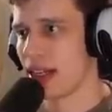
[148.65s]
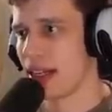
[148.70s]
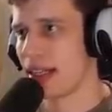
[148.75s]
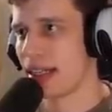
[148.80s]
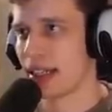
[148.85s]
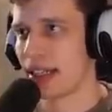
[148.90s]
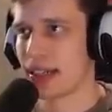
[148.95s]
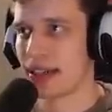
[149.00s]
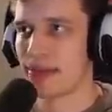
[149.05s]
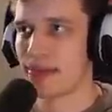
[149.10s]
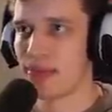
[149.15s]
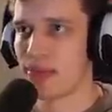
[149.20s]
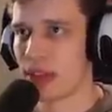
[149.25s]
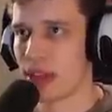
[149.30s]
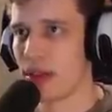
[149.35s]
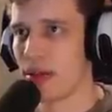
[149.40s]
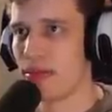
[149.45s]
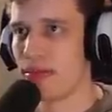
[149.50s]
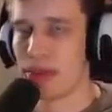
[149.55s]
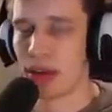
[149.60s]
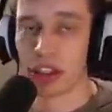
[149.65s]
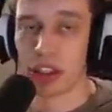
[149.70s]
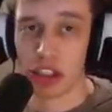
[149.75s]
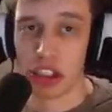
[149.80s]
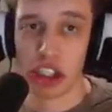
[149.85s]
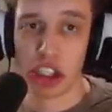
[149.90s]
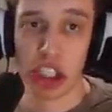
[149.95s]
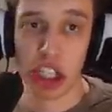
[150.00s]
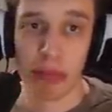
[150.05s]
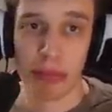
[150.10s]
Like,
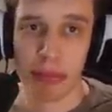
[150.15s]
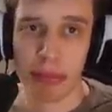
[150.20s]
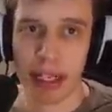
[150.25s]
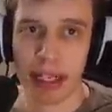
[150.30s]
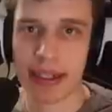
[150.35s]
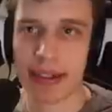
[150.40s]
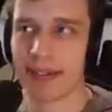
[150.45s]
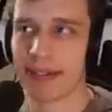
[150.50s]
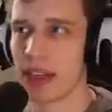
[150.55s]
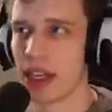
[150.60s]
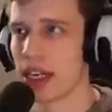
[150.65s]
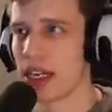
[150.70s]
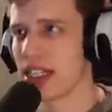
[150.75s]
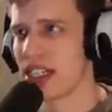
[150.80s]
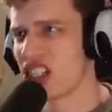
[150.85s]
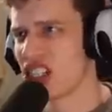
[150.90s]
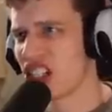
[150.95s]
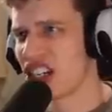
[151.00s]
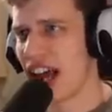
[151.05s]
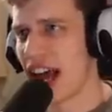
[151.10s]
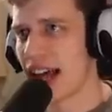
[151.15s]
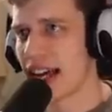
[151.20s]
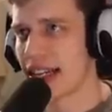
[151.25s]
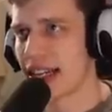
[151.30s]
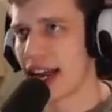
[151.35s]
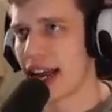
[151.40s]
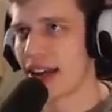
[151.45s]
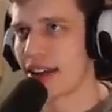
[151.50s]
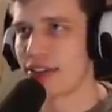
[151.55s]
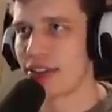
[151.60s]
bungee jumping,
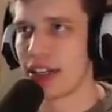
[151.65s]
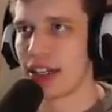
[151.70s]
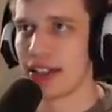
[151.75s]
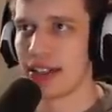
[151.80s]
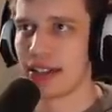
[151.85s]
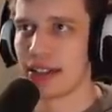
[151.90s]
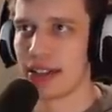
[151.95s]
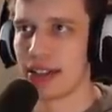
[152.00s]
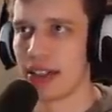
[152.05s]
skydiving.